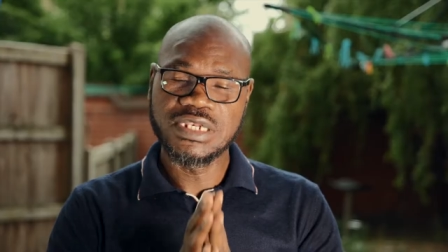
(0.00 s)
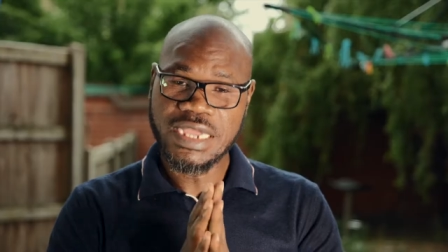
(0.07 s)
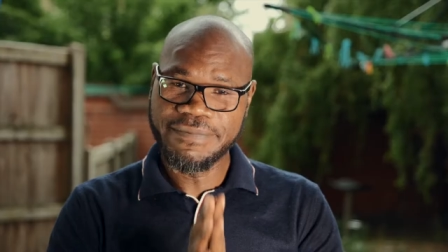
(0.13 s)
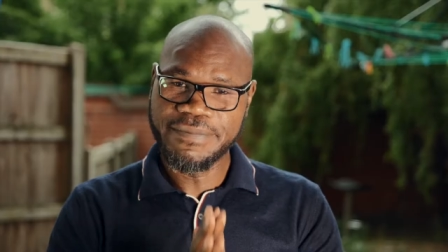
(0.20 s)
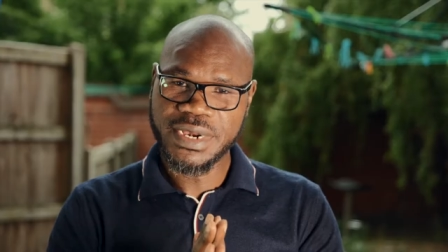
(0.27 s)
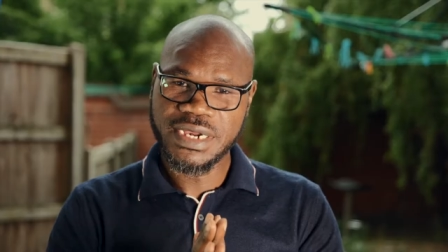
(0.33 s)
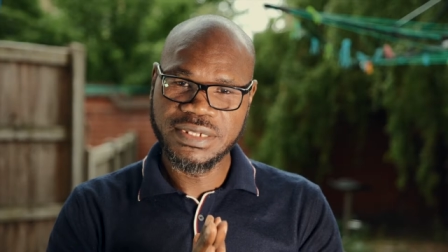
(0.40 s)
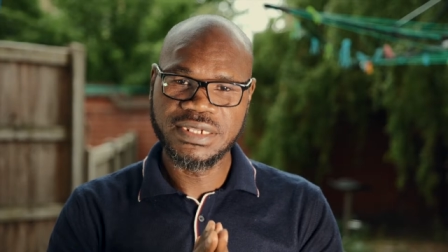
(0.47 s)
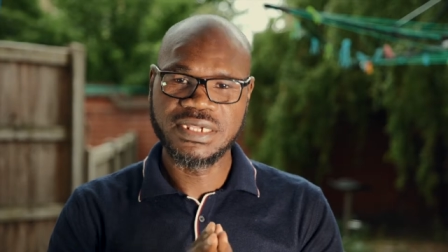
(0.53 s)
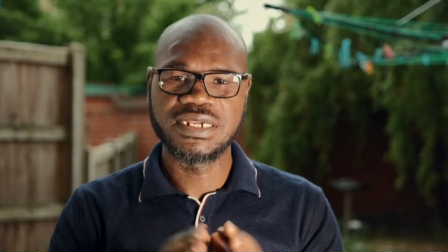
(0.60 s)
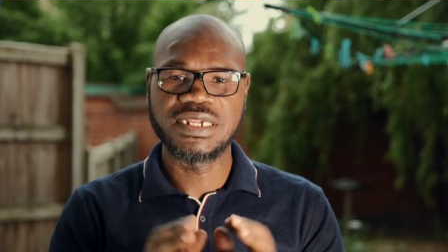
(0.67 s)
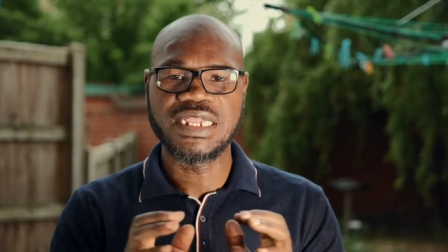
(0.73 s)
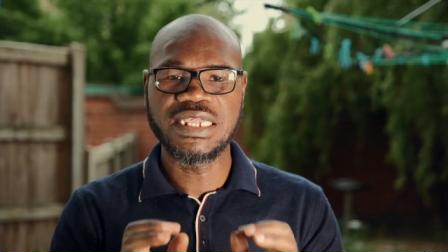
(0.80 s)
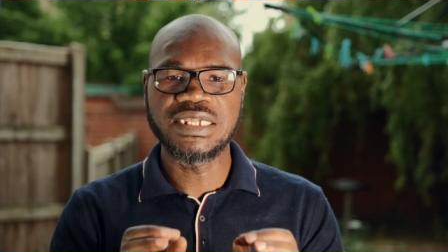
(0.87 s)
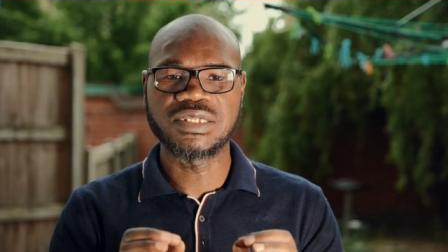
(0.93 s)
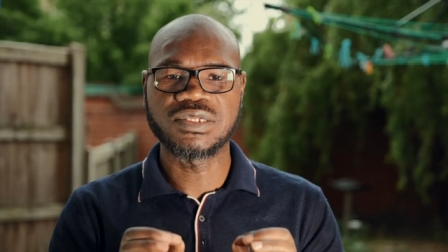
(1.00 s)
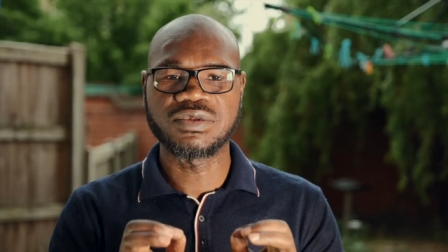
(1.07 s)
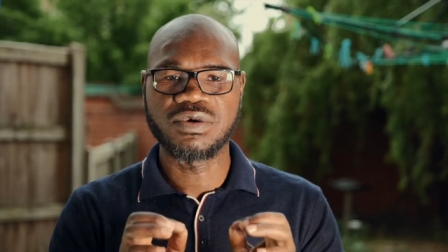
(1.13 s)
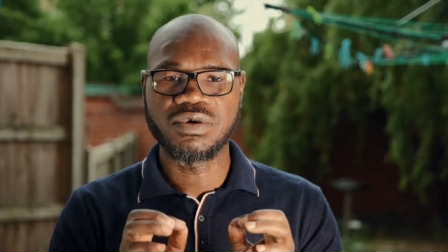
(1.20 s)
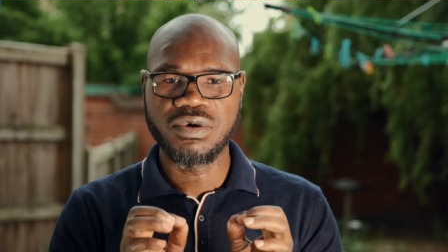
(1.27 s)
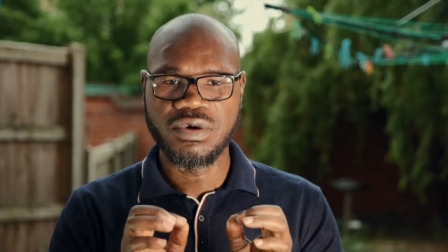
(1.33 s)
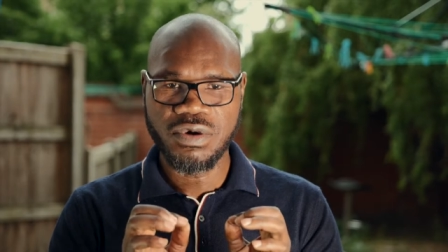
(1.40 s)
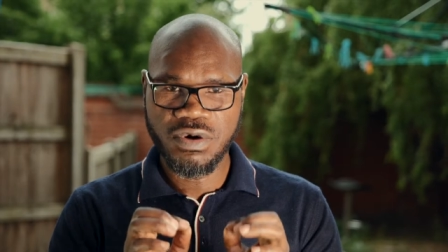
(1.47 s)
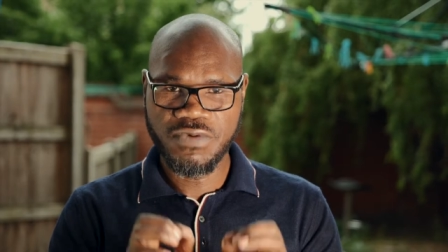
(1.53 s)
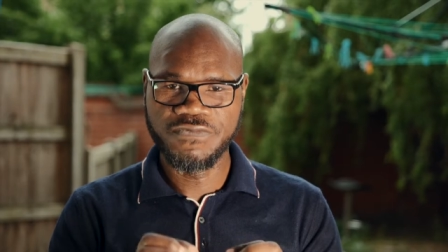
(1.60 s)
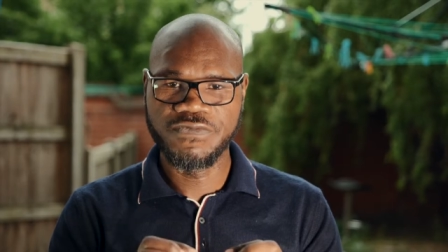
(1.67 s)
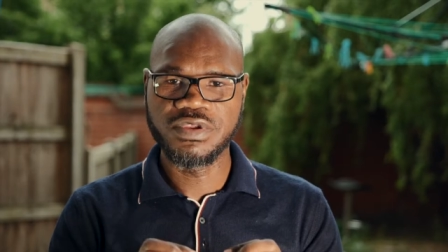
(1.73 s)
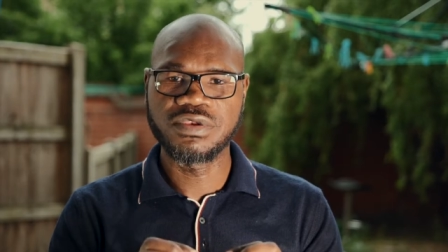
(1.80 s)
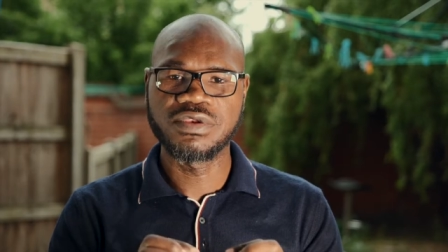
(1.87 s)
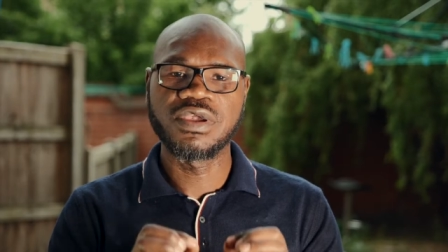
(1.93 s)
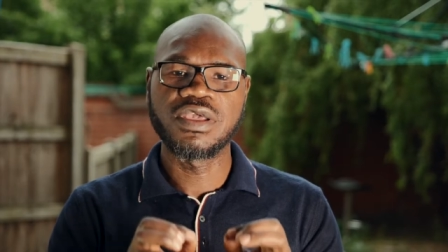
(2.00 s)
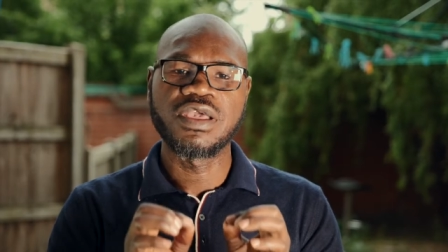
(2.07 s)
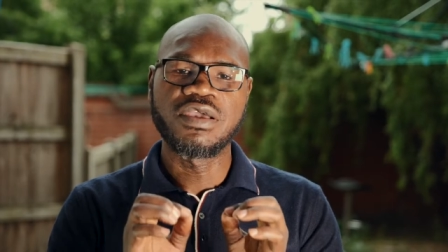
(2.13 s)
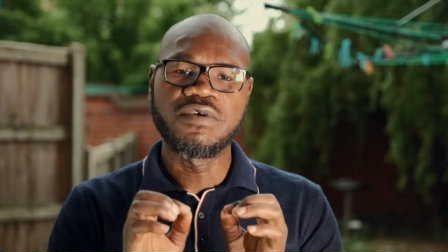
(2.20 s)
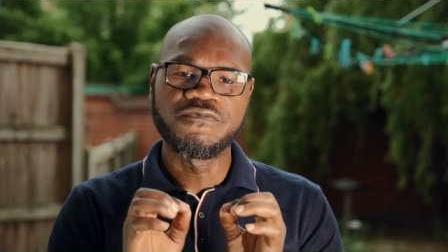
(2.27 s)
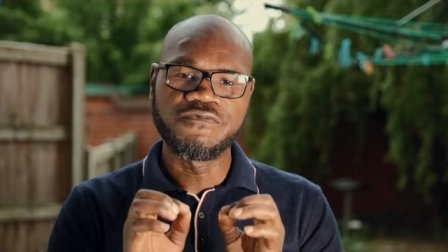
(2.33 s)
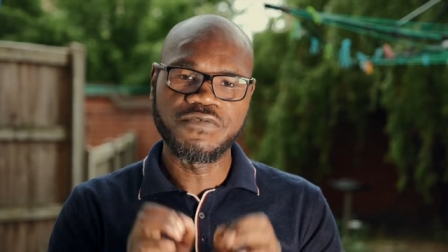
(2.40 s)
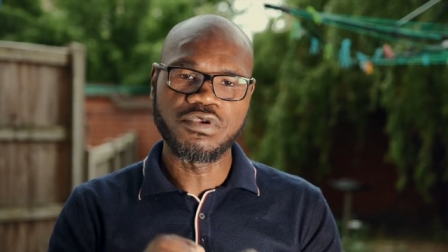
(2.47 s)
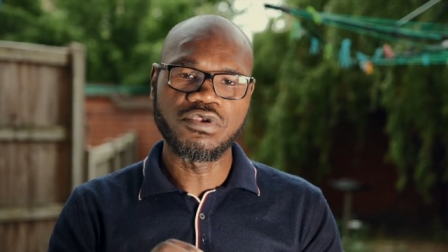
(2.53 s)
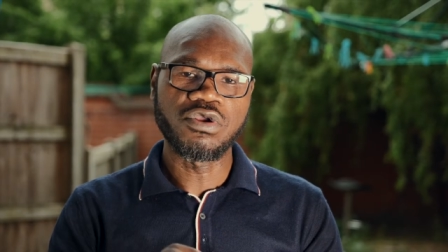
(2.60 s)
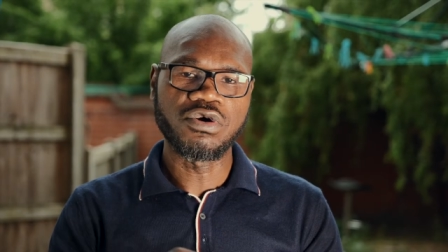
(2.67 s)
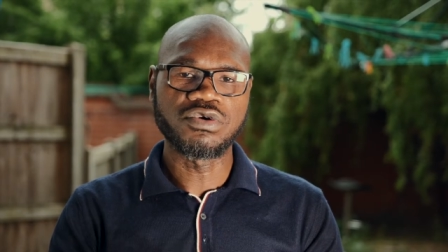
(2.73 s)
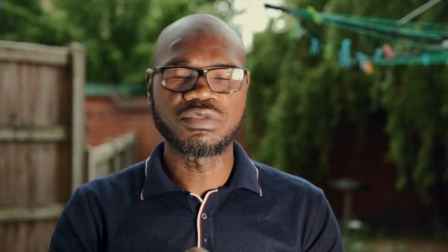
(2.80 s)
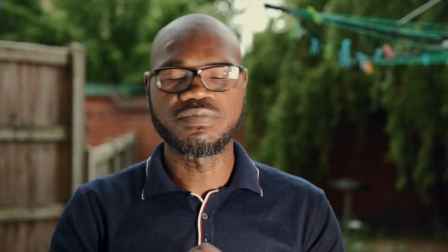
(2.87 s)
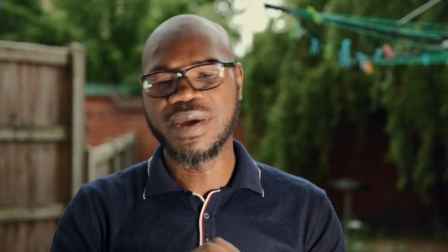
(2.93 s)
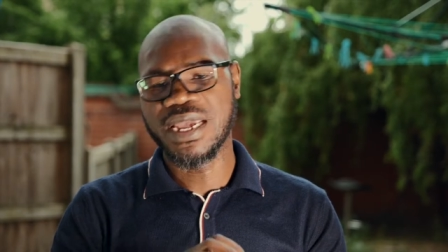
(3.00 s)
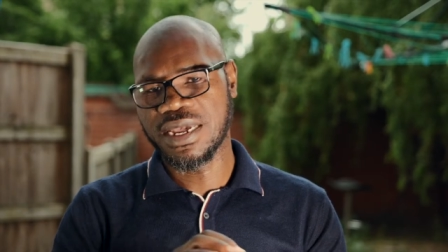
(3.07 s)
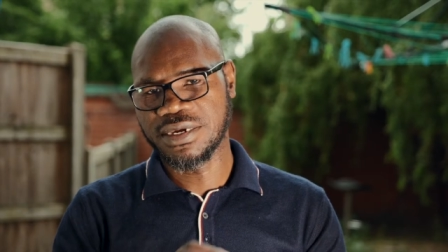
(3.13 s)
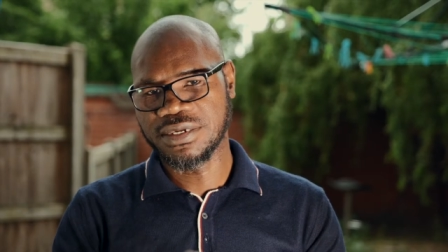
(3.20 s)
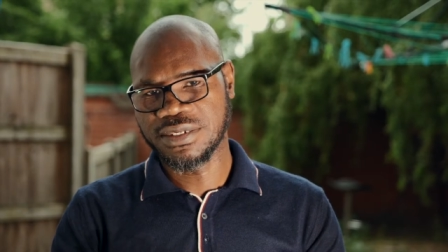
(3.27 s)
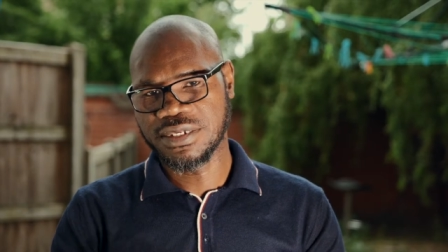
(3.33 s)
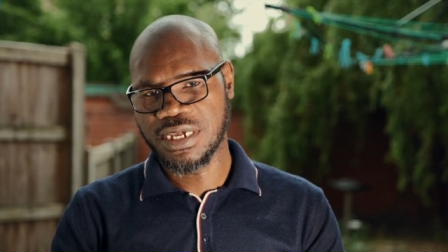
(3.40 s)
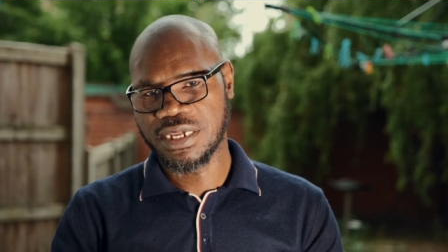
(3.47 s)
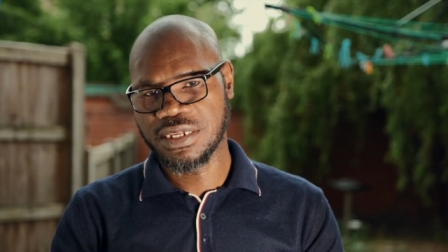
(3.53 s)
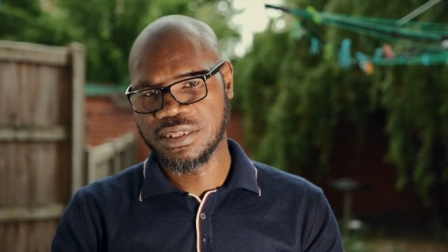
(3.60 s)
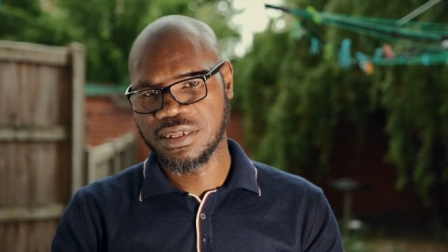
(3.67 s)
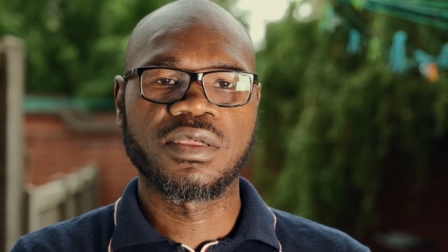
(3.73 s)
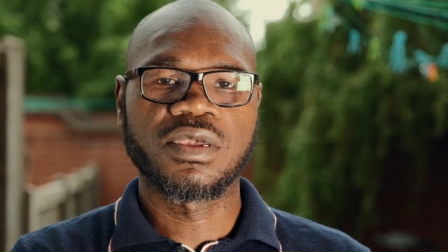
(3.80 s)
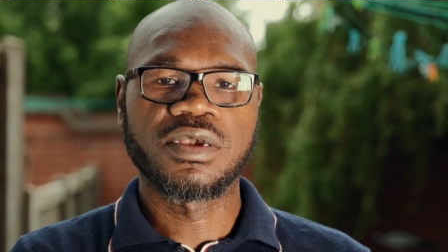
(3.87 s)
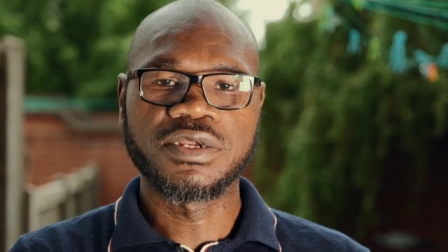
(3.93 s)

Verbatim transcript: Depression is often followed by anxiety.